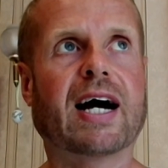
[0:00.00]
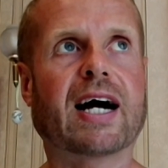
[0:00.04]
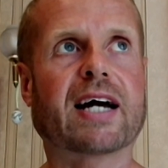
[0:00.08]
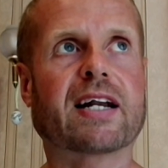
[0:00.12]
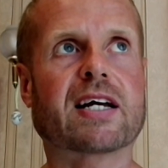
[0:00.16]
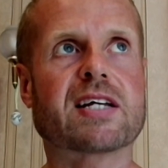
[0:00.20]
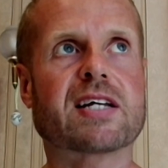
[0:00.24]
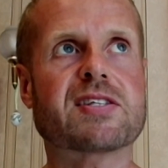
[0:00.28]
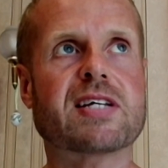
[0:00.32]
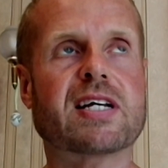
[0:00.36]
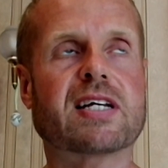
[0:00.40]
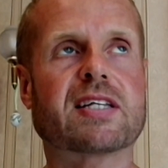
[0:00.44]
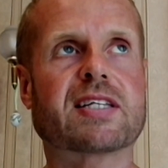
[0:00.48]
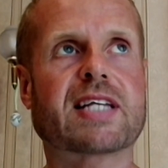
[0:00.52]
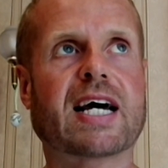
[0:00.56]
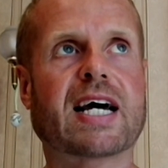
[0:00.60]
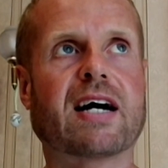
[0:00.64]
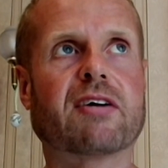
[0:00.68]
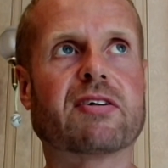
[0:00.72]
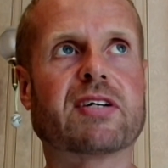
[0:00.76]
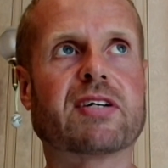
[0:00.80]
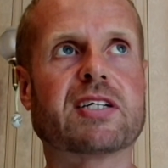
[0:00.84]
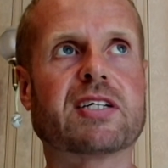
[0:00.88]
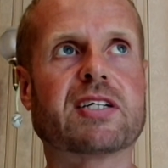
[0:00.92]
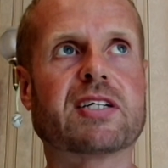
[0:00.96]
And I sit
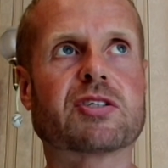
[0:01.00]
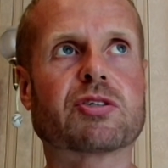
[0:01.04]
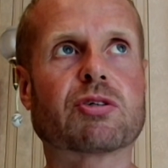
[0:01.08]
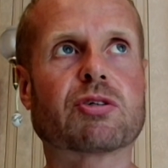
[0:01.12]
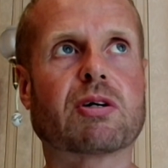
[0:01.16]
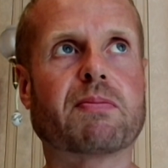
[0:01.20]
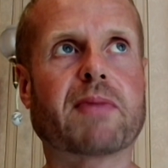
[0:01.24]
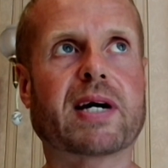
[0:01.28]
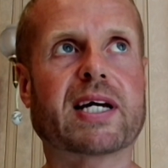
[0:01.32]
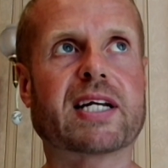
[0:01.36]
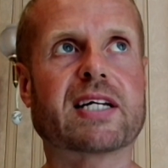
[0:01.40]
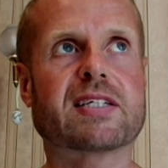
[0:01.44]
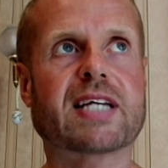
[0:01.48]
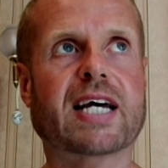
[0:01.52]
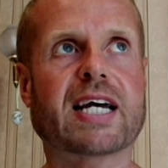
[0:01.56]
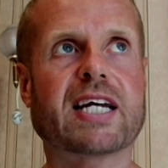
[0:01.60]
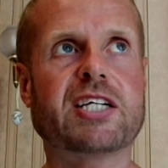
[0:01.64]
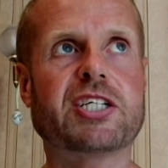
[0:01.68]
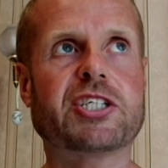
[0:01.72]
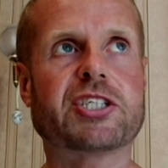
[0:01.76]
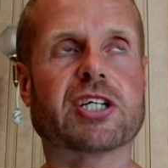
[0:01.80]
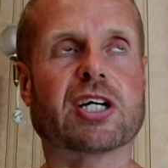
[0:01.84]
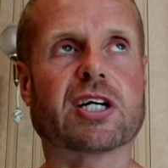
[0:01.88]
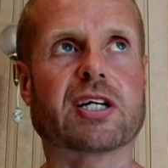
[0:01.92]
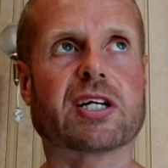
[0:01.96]
down into a
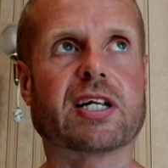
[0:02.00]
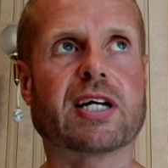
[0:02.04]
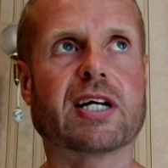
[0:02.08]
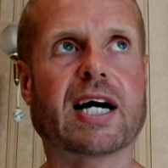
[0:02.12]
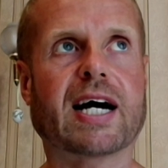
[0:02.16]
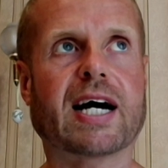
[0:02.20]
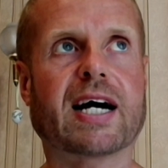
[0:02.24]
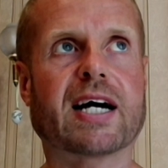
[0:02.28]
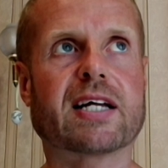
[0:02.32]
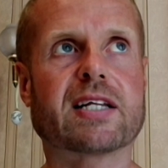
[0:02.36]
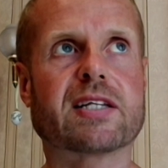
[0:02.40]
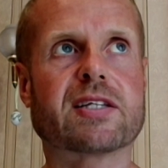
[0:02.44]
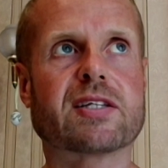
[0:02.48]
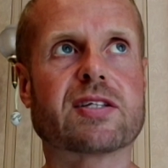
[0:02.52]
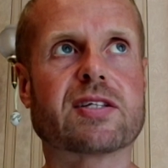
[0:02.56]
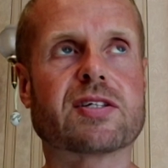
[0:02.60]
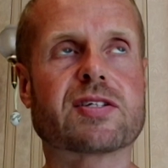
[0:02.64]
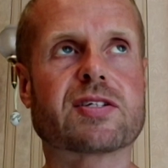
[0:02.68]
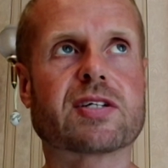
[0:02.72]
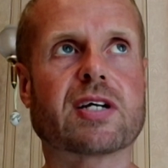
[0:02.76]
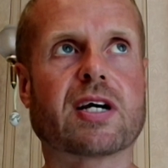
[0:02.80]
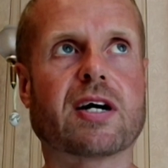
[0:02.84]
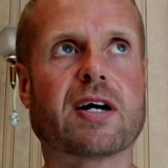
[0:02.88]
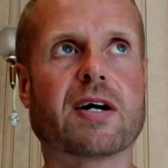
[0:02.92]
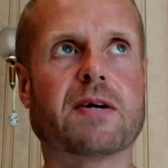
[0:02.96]
meditation.
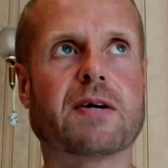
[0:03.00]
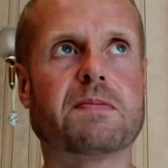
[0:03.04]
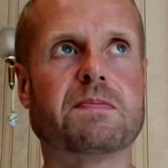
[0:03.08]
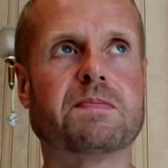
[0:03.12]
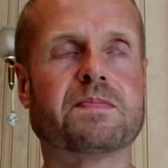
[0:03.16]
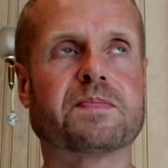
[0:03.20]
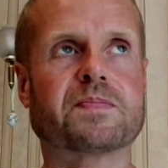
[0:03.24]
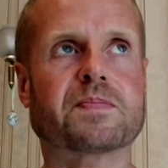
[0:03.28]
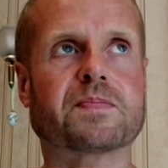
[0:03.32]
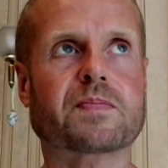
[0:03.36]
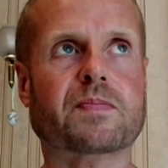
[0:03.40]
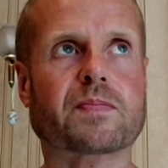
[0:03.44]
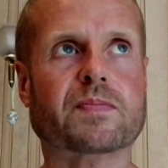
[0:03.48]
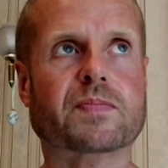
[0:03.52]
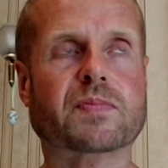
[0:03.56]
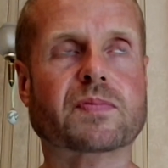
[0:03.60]
And um,